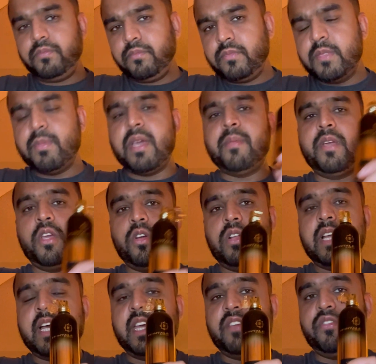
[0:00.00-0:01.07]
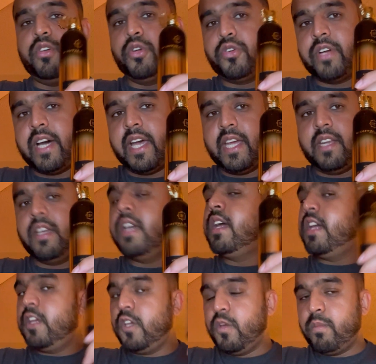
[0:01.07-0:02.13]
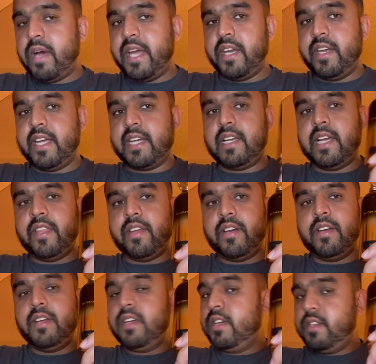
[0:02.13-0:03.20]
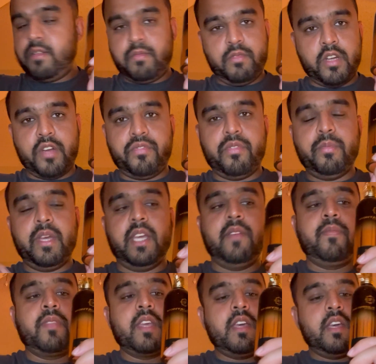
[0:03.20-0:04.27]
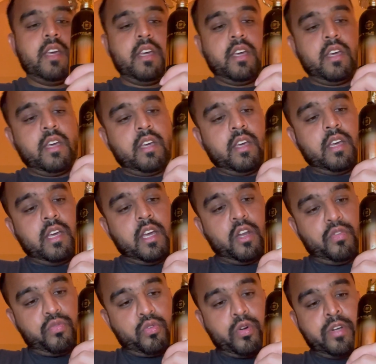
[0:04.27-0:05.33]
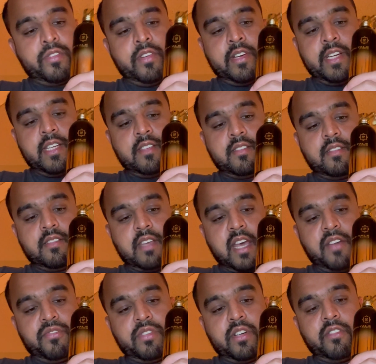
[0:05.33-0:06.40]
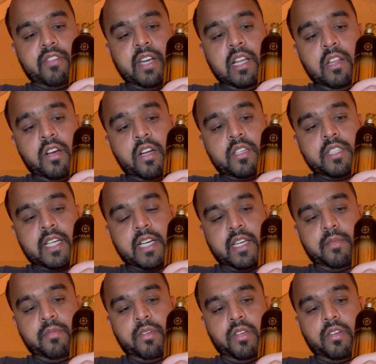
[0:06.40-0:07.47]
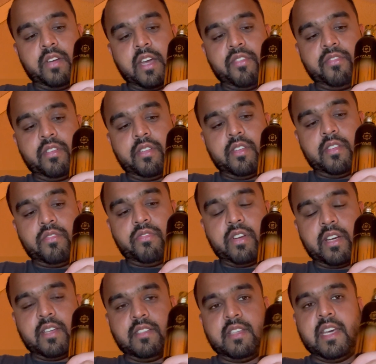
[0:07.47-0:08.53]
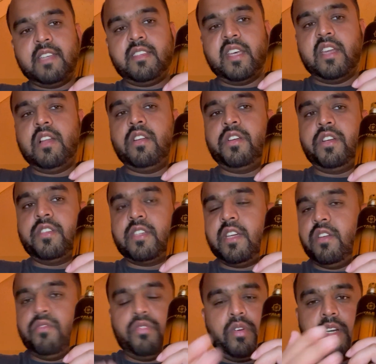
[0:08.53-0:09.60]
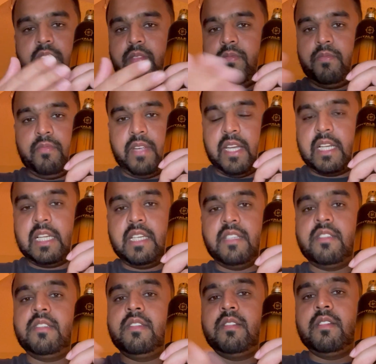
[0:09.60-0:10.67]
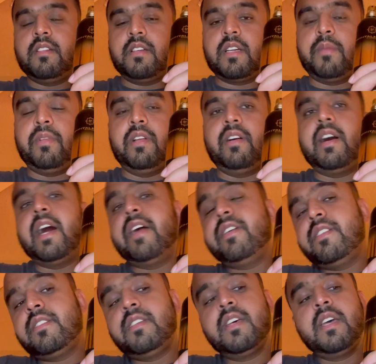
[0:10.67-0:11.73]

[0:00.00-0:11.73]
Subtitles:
Maybe like if you tried, you might detect leather. Not for me. And of course, there is, after a very long time, after this fragrance has settled on your skin for at least a couple of hours,